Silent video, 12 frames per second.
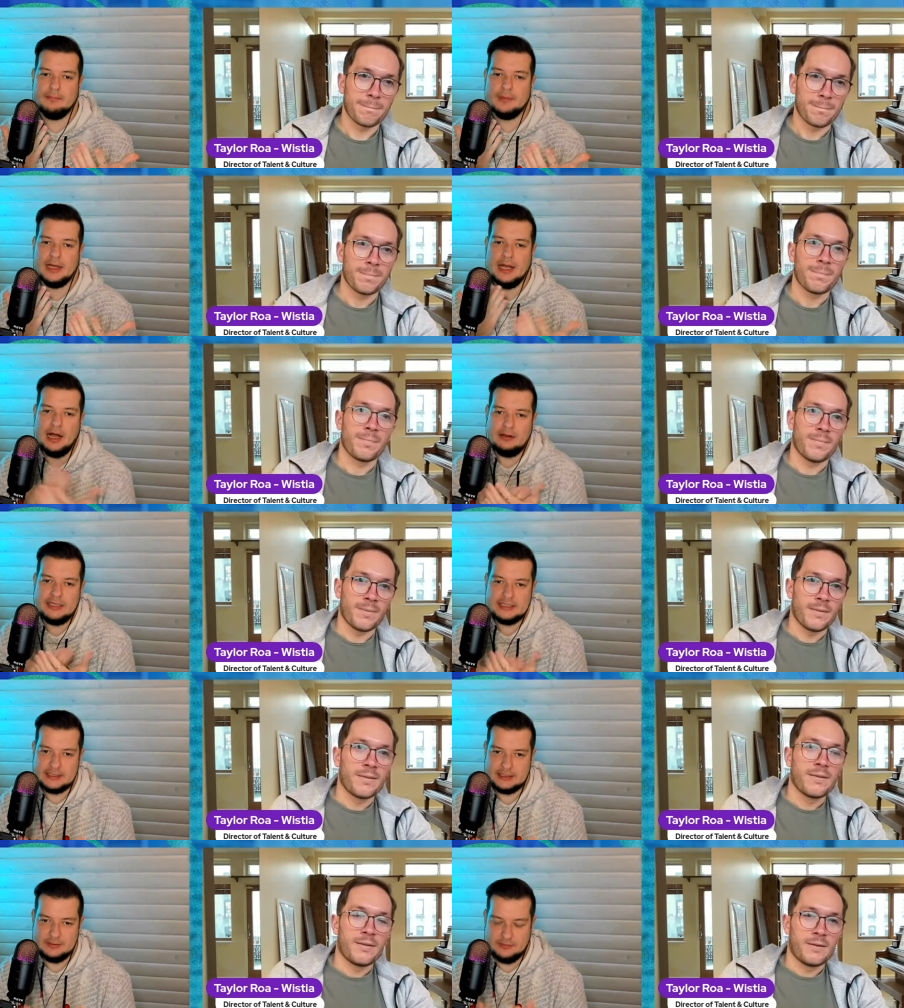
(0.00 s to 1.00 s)
Speaker 1: how
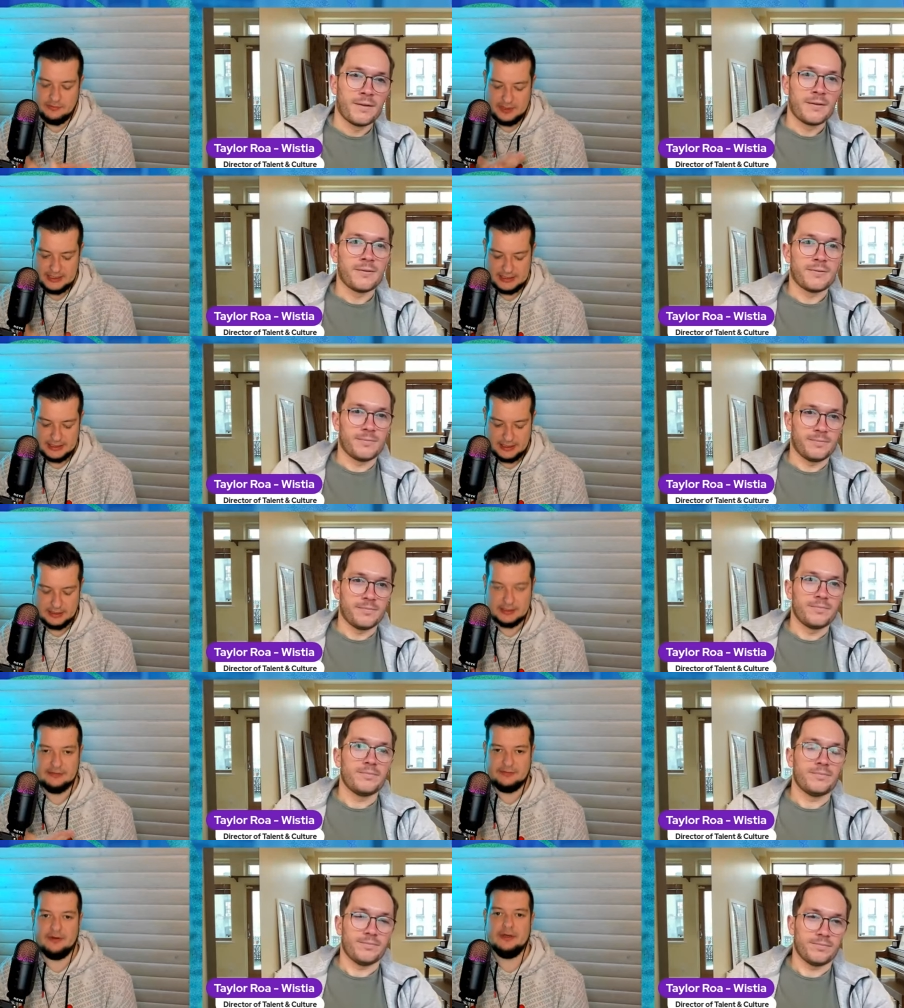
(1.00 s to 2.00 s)
does Wistia
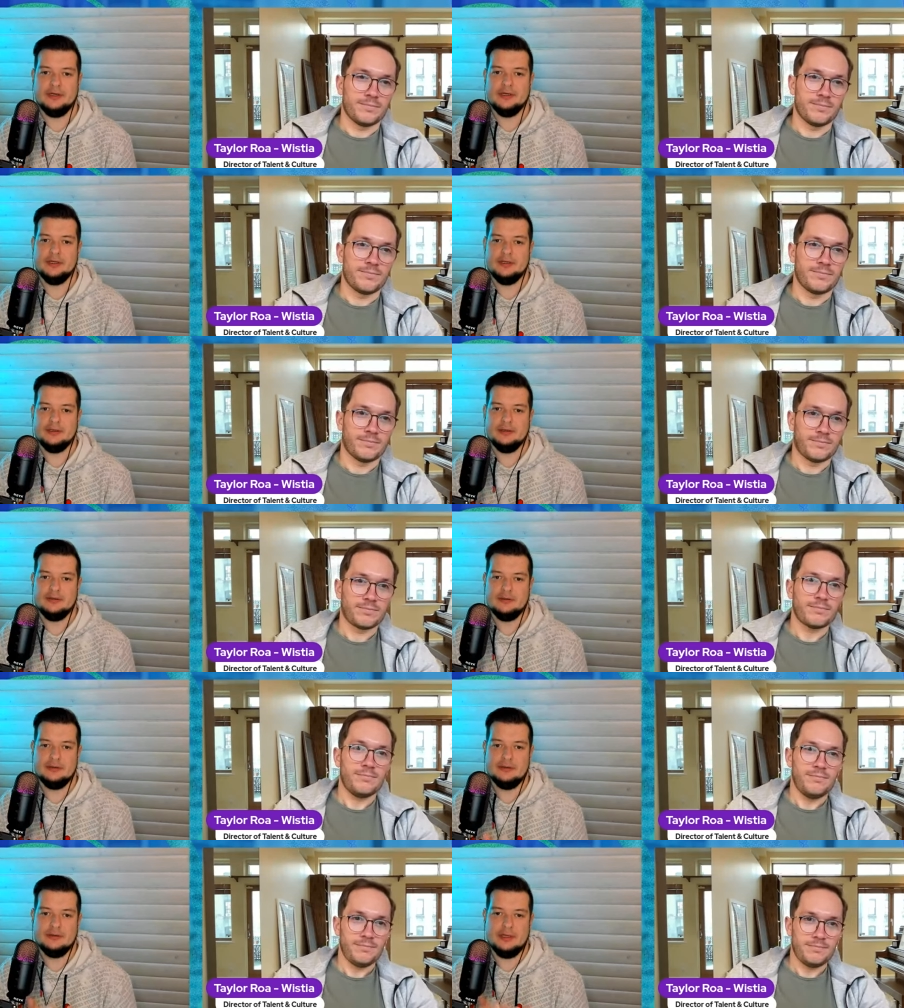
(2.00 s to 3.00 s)
define
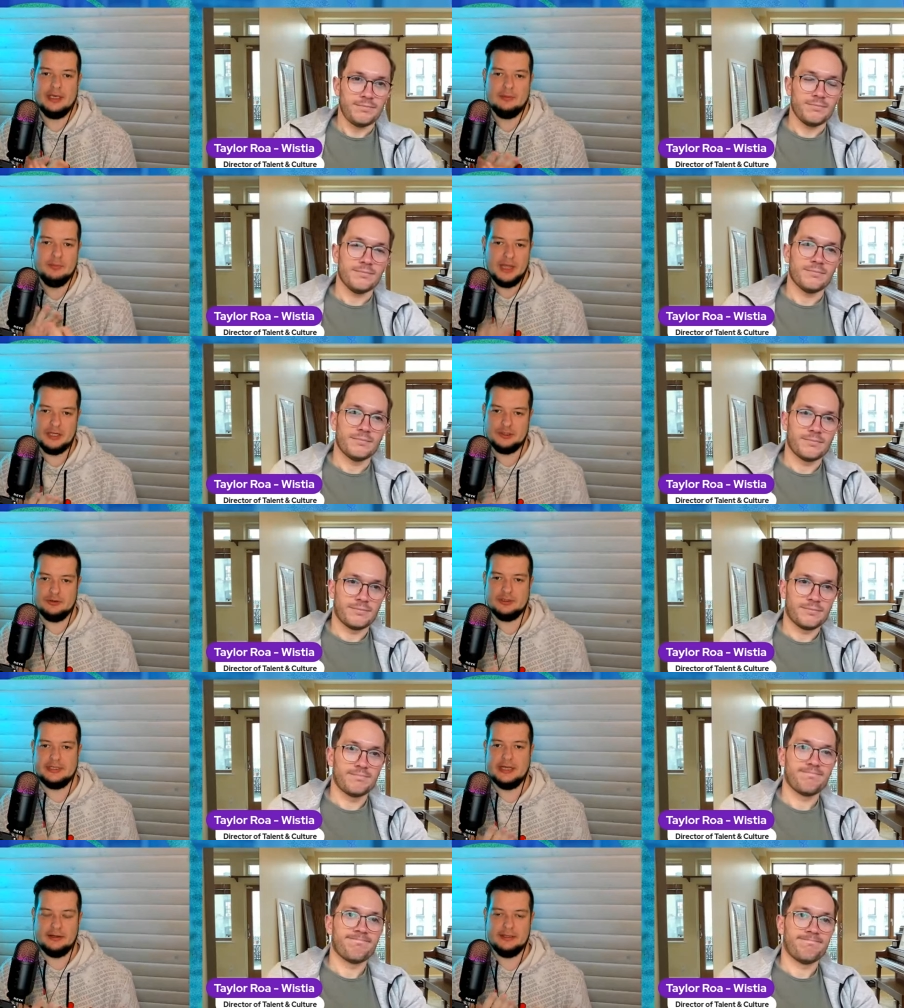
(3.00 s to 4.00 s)
and measure
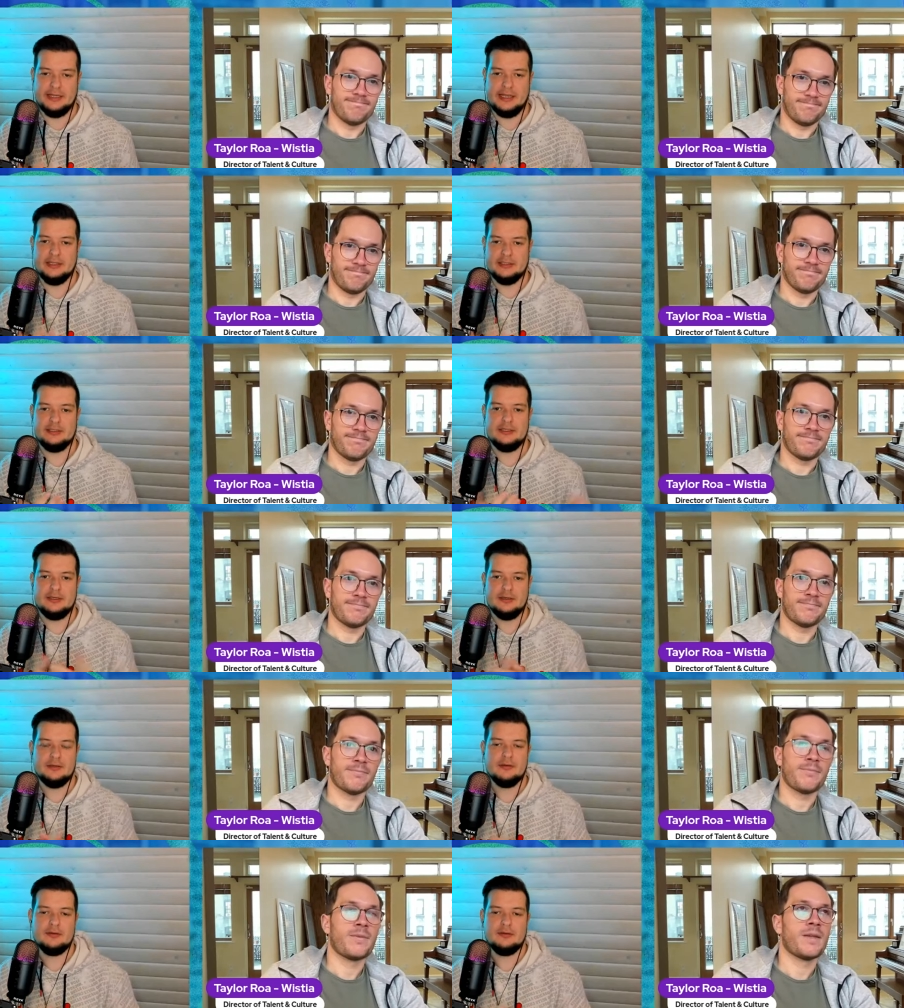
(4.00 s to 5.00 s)
talent density?
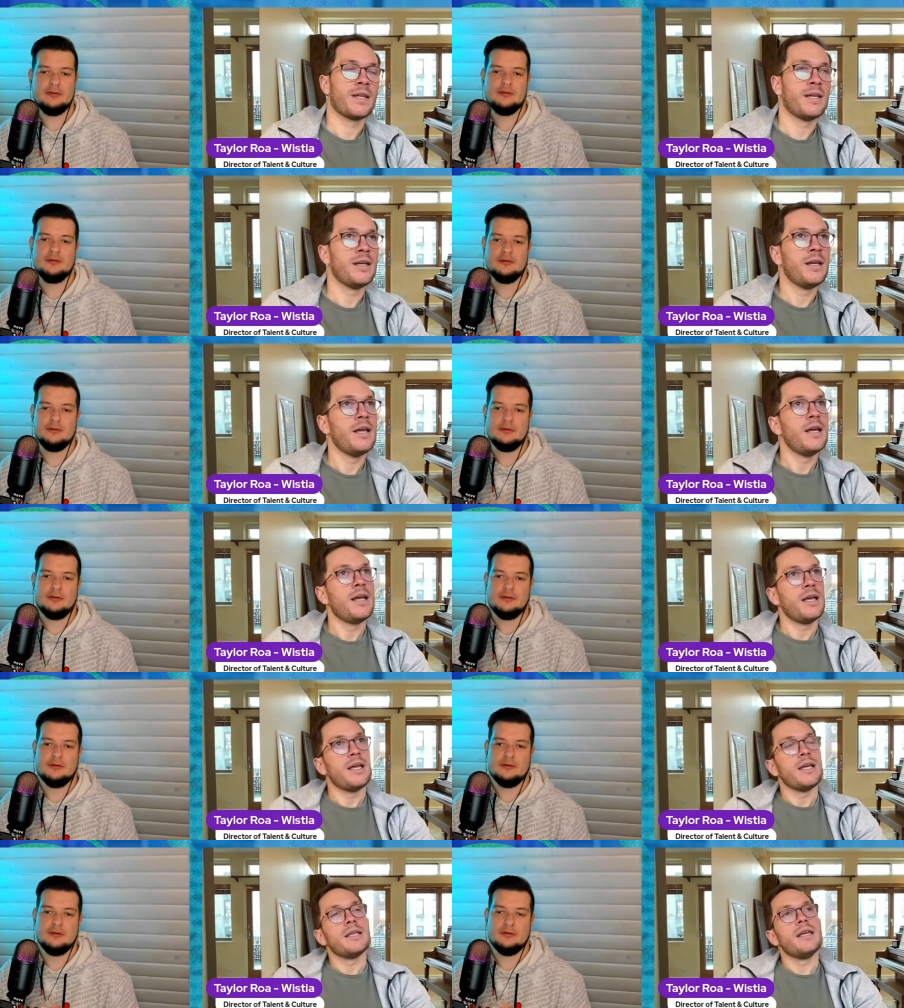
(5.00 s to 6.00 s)

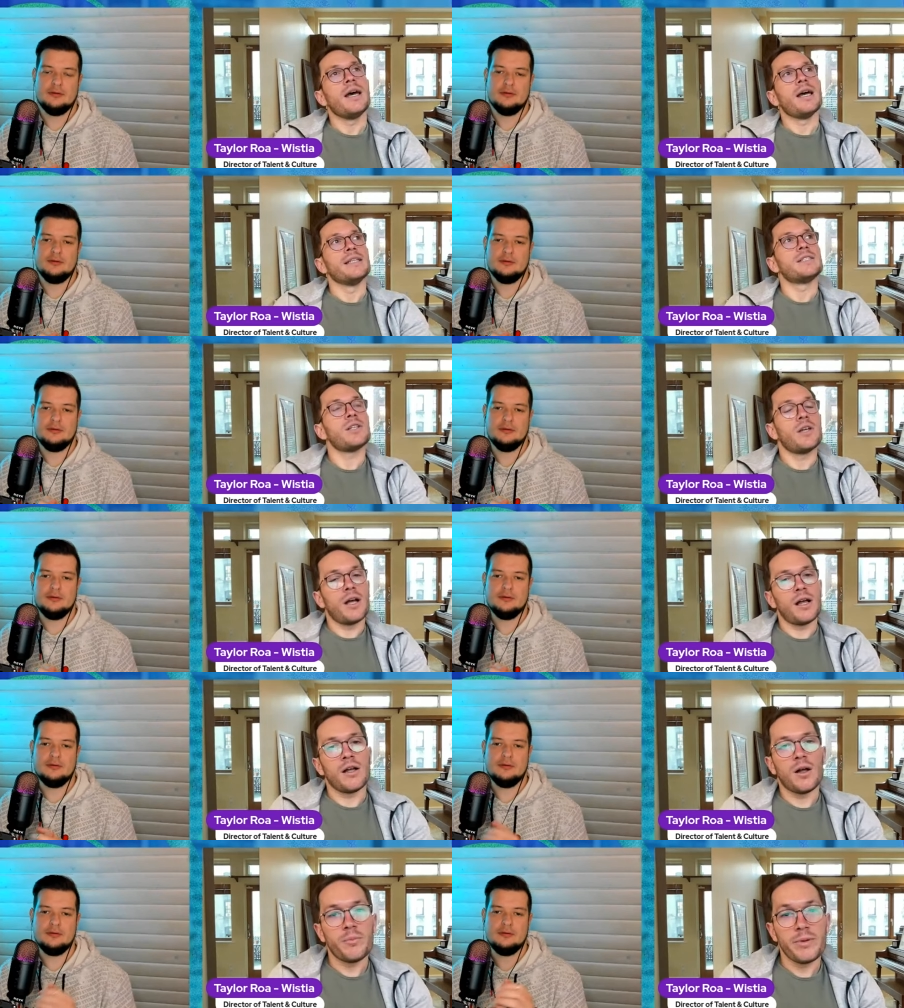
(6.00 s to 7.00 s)
Speaker 2: Yeah, it's.
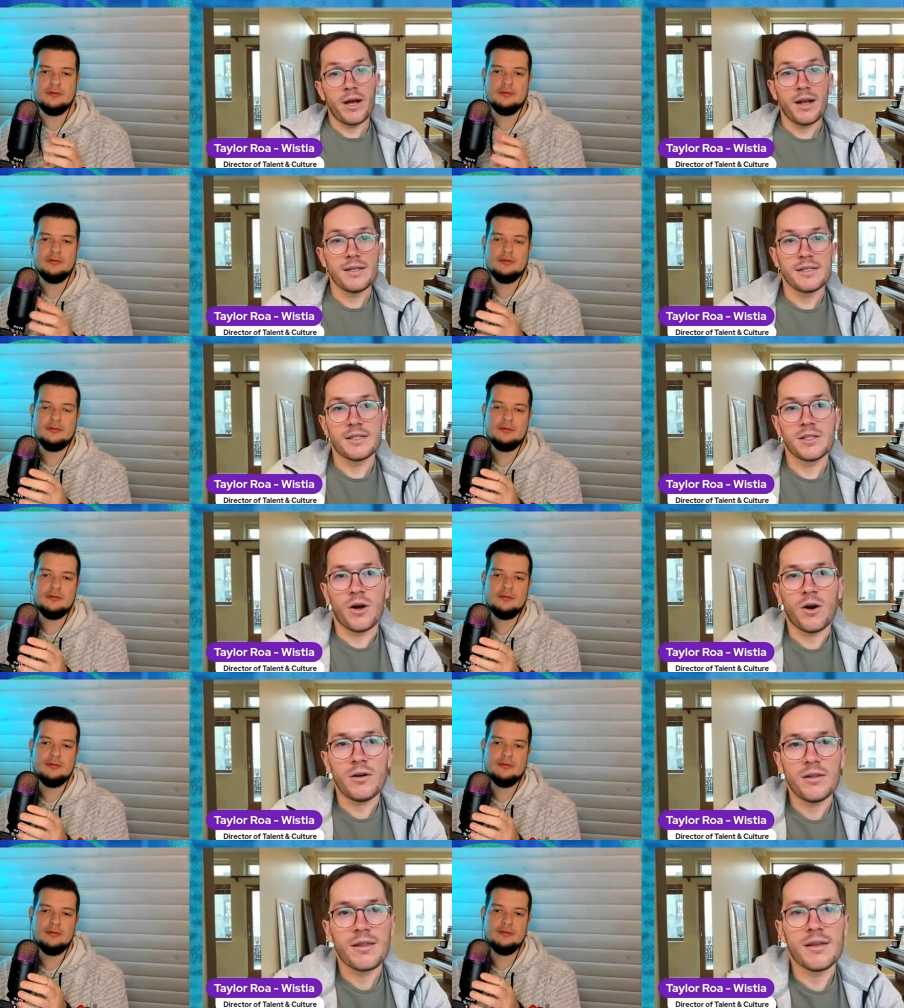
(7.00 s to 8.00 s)
I'll be honest. It's a
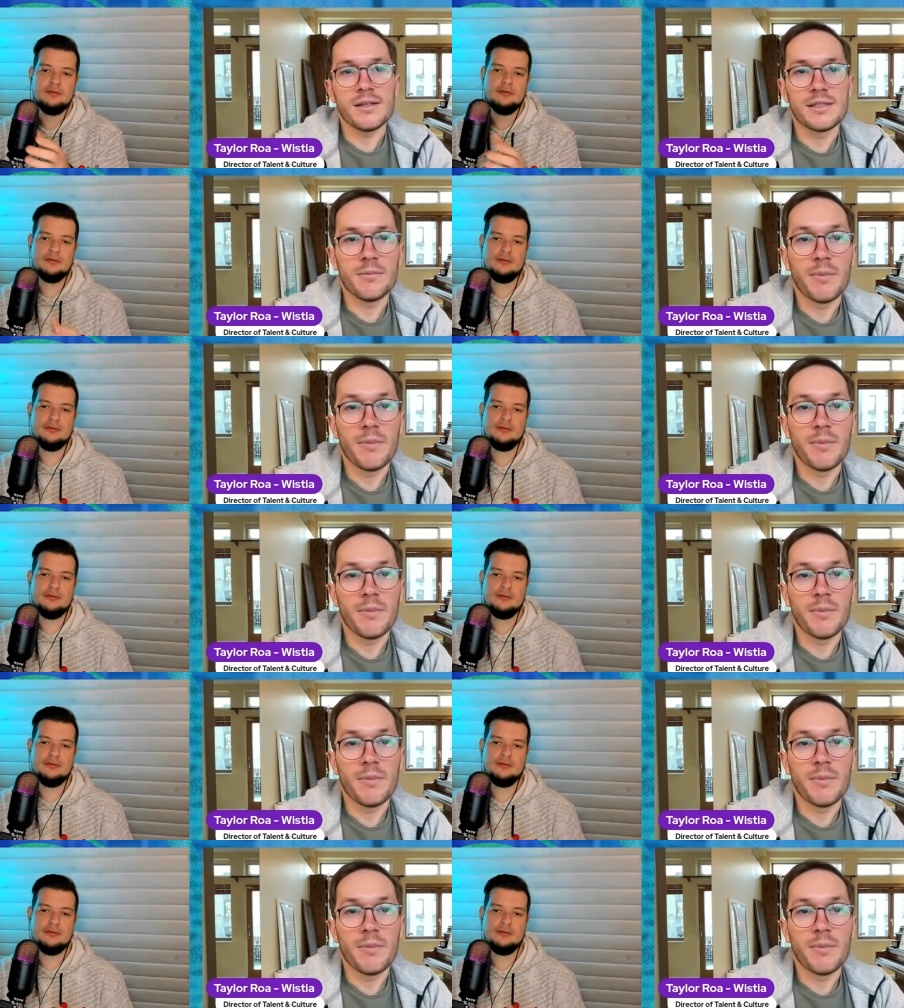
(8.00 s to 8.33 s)
hard thing to